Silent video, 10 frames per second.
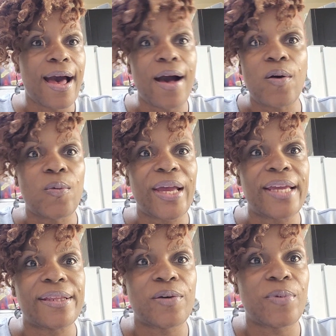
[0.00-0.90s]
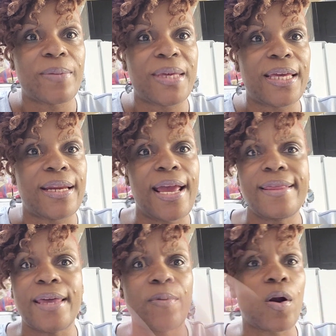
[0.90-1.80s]
outweighed the women
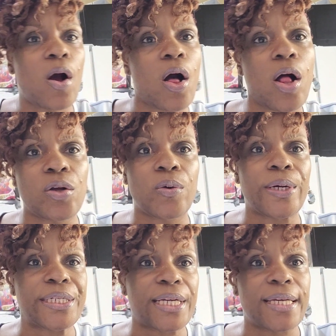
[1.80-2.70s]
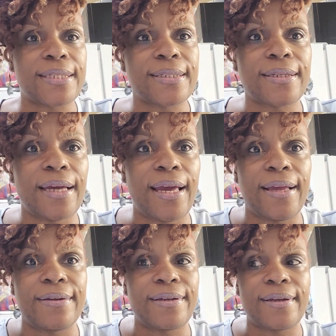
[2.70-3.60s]
and they were all gorgeous
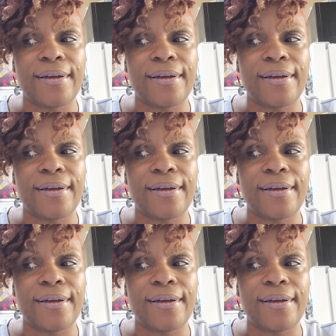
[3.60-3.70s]
and